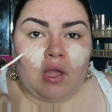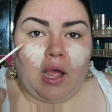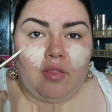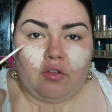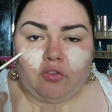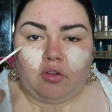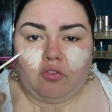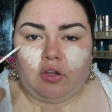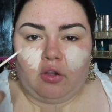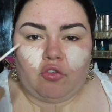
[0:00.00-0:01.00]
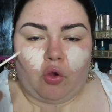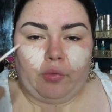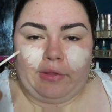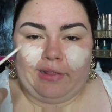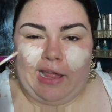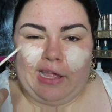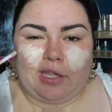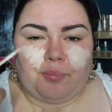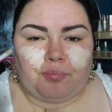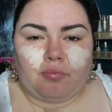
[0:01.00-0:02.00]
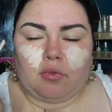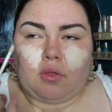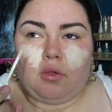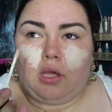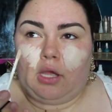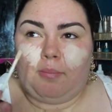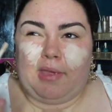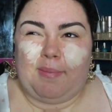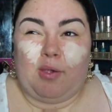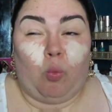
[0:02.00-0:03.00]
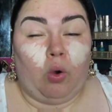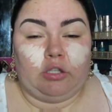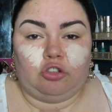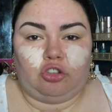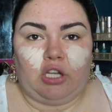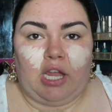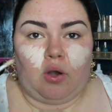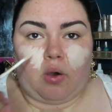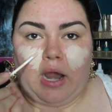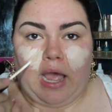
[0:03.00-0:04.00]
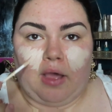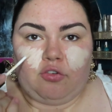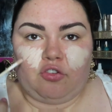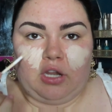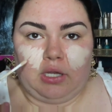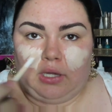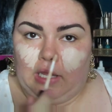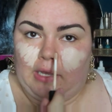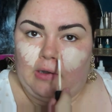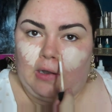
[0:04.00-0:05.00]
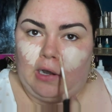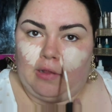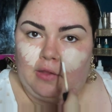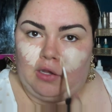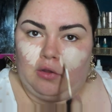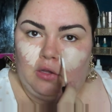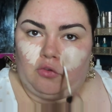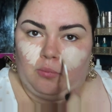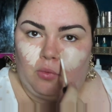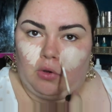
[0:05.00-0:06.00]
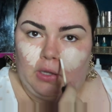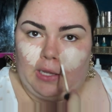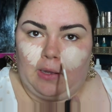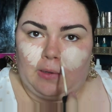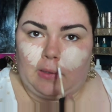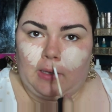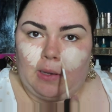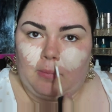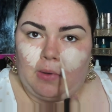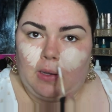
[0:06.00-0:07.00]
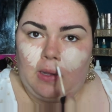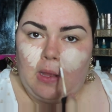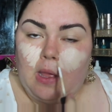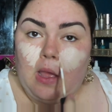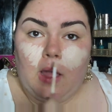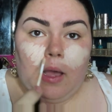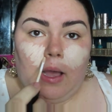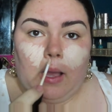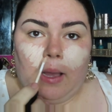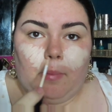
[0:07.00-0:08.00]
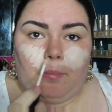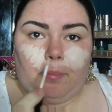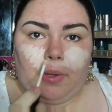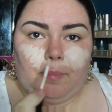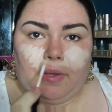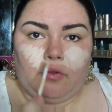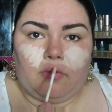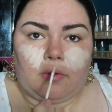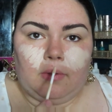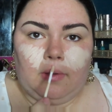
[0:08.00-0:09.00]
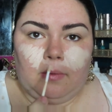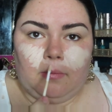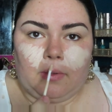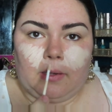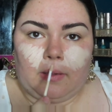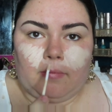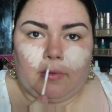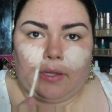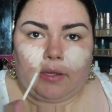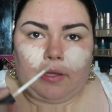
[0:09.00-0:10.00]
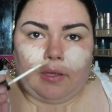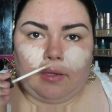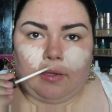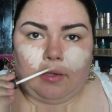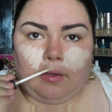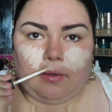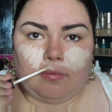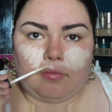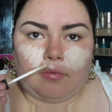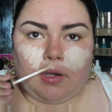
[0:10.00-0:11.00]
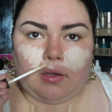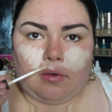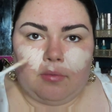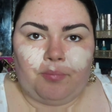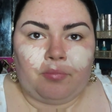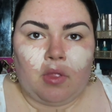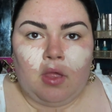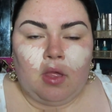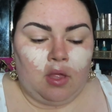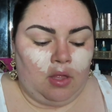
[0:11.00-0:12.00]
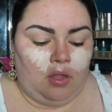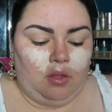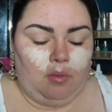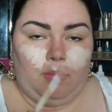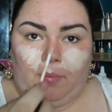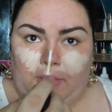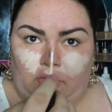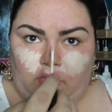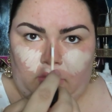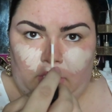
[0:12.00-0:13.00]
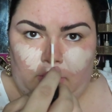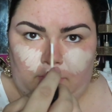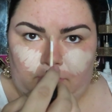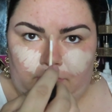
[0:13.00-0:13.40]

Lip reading: And this concealer is only like maybe one shade or a half shade lighter. I think it looks more light on camera. But basically, oh, we gotta cover that guy. He is rotten. But basically,